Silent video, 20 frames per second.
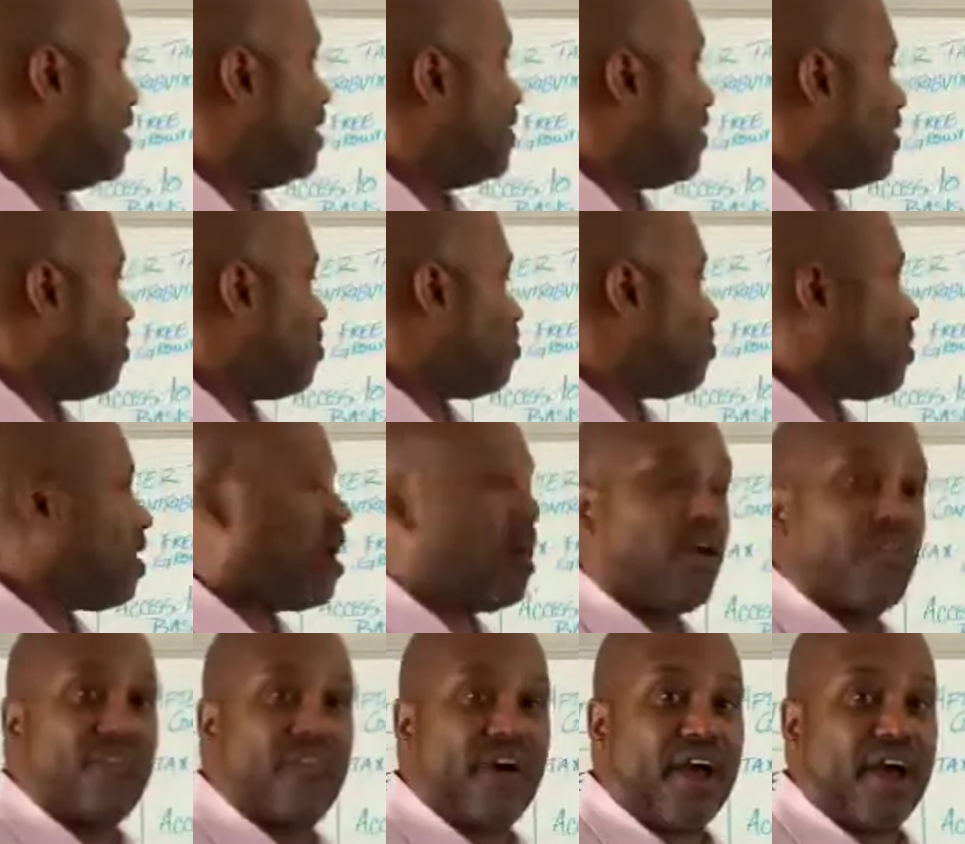The
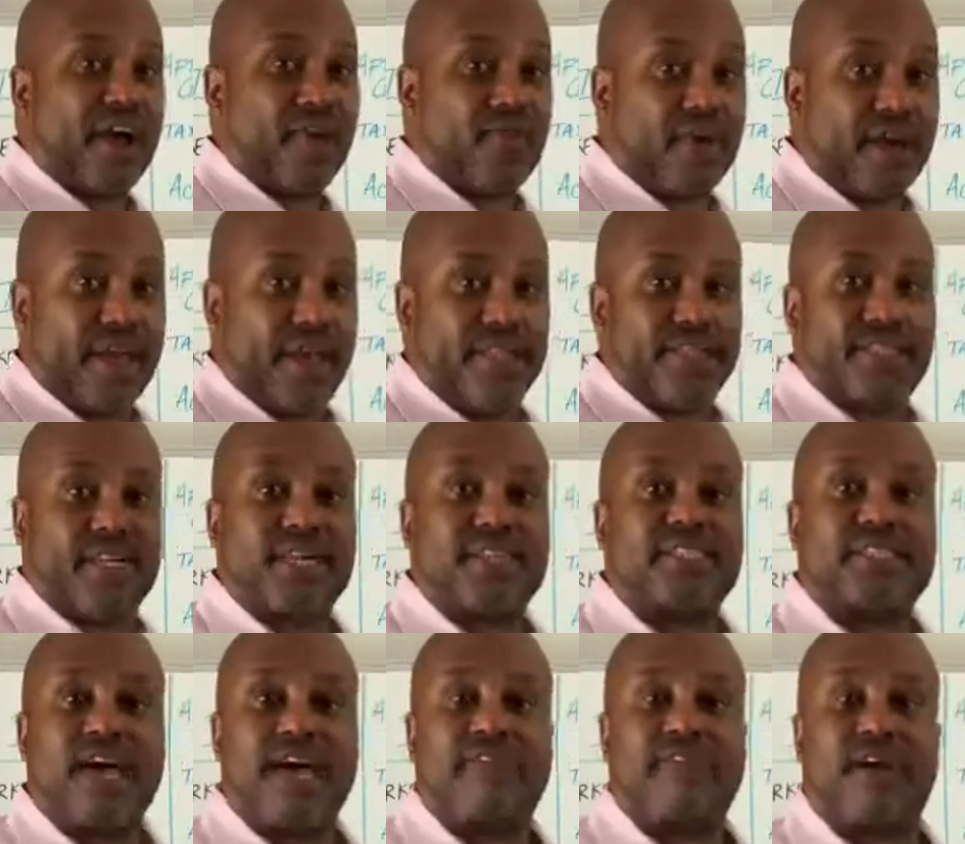Roth IRA
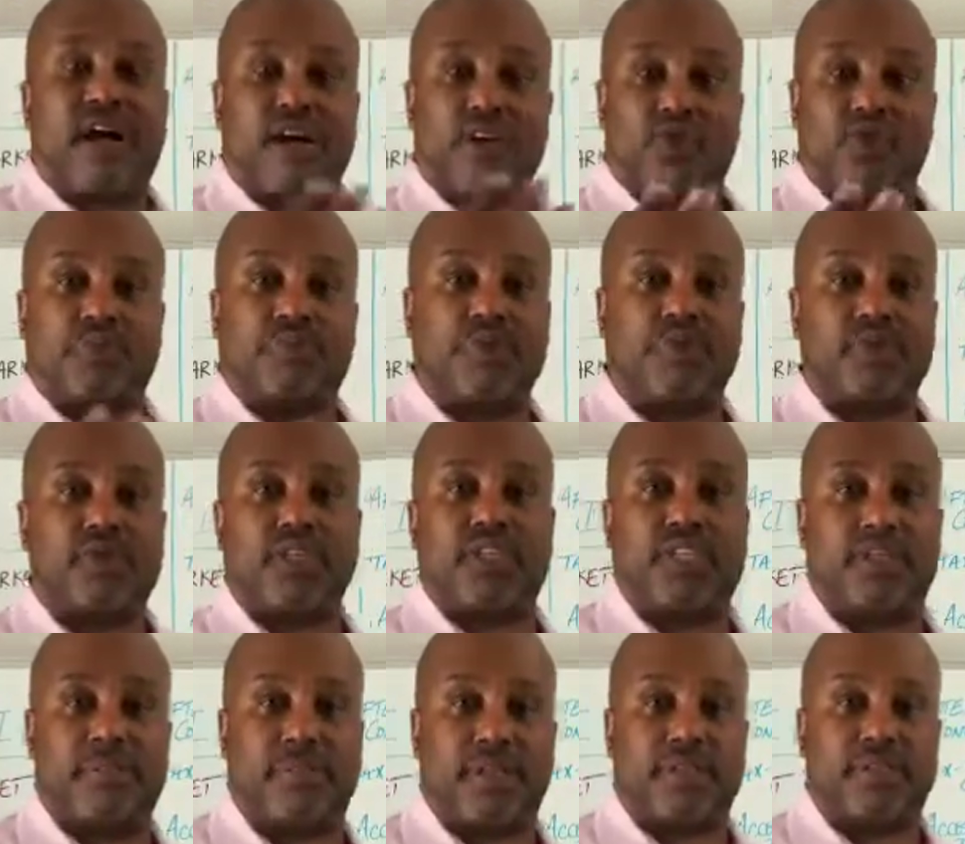does have contribution
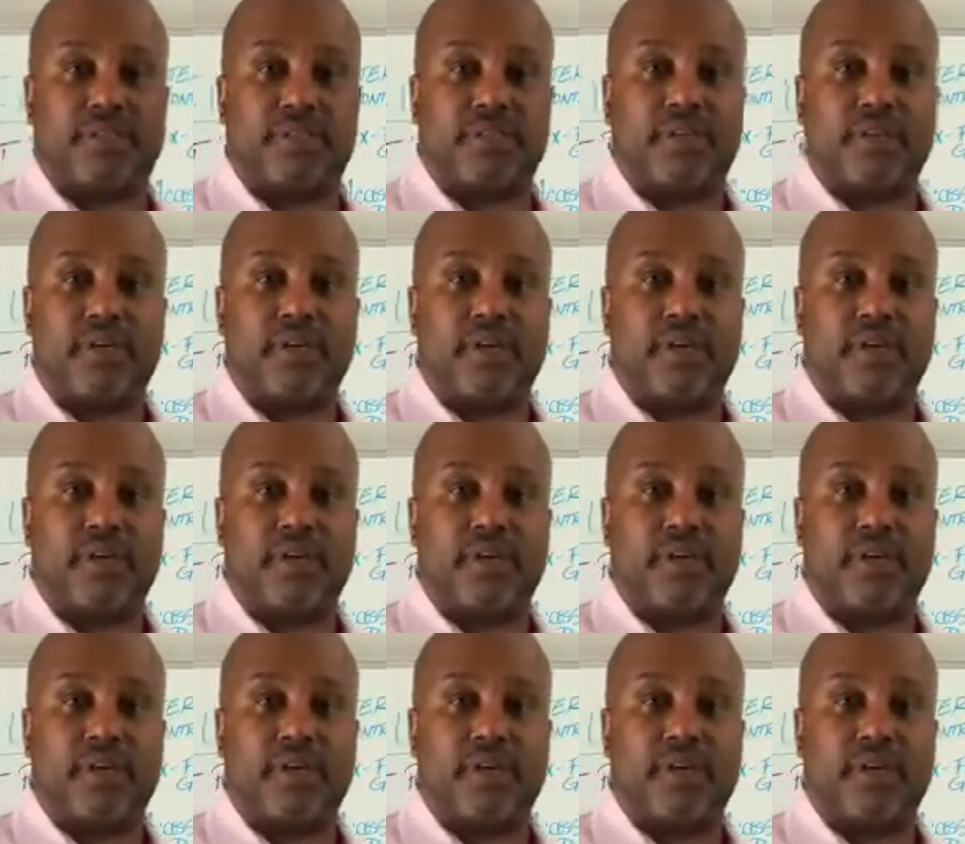limits.